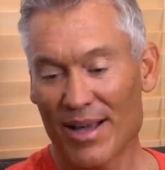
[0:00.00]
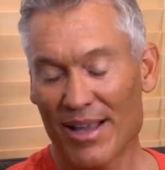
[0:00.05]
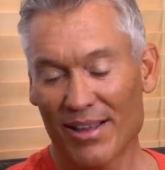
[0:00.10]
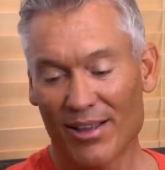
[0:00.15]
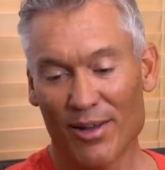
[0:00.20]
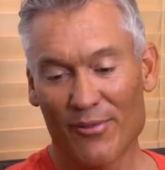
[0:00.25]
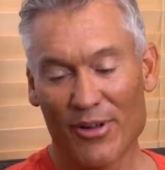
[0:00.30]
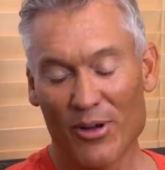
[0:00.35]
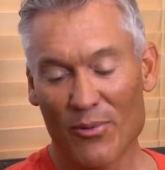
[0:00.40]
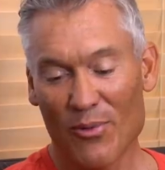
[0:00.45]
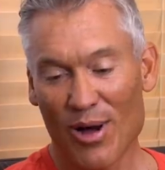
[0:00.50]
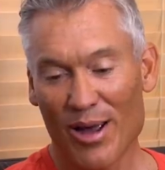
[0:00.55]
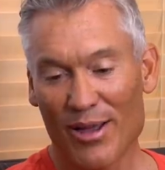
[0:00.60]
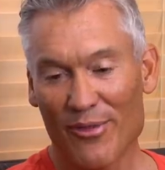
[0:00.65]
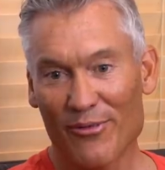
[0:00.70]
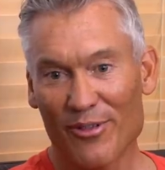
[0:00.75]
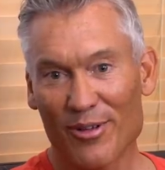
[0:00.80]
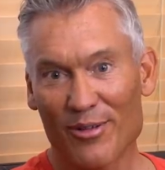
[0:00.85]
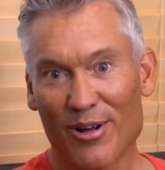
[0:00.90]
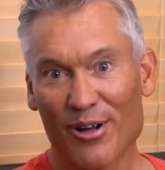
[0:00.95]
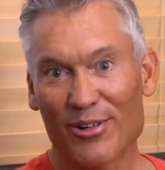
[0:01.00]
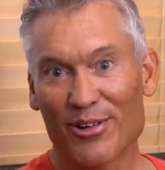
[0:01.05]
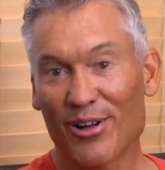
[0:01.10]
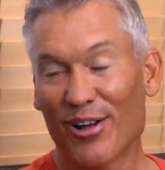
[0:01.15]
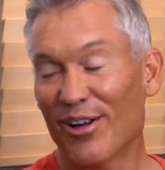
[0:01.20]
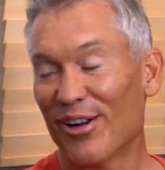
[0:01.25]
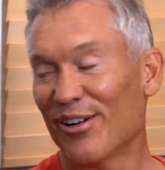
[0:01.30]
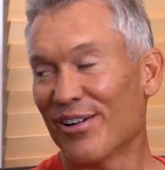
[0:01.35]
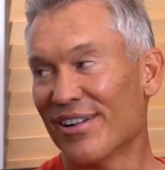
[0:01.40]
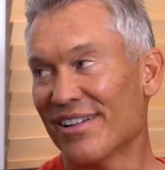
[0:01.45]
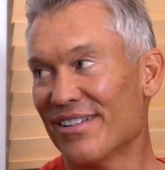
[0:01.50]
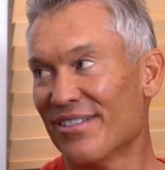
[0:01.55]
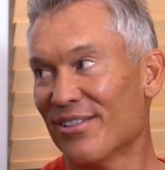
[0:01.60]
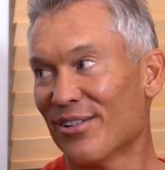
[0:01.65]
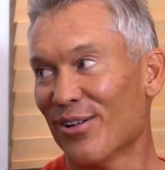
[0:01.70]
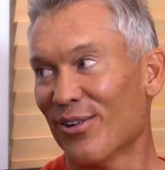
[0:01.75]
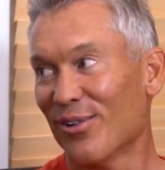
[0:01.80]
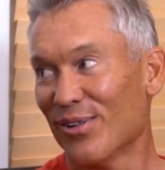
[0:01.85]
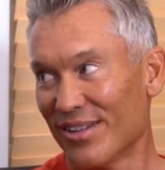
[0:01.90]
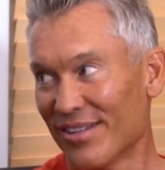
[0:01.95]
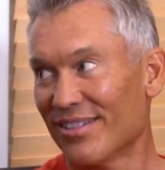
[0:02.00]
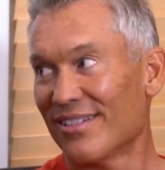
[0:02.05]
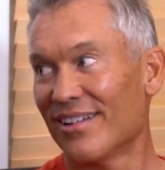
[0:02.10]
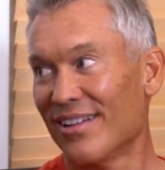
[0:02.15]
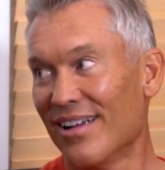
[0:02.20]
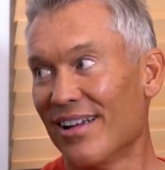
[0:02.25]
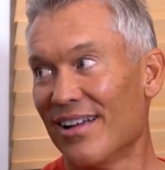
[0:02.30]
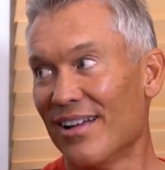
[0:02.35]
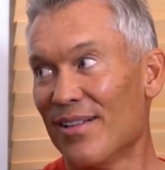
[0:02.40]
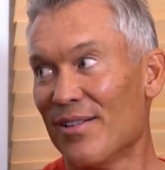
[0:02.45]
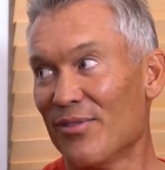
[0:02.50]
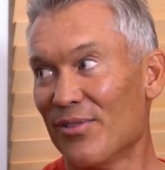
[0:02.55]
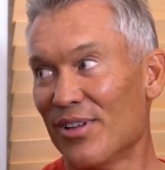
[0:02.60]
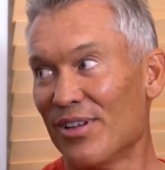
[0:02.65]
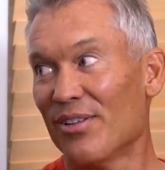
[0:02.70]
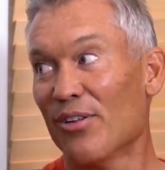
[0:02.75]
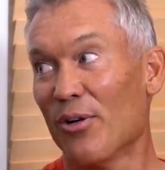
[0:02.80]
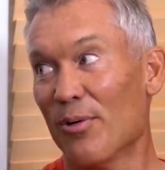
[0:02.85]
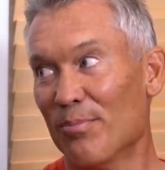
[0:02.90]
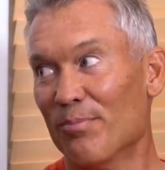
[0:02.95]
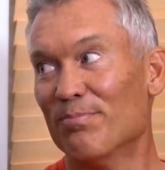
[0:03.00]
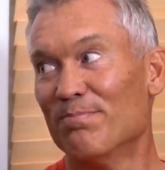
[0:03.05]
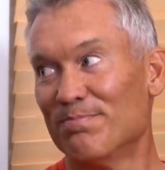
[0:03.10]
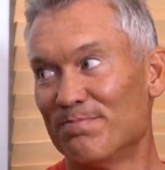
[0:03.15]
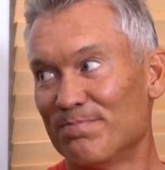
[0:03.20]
my loving wife and our daughter, and so it's is home.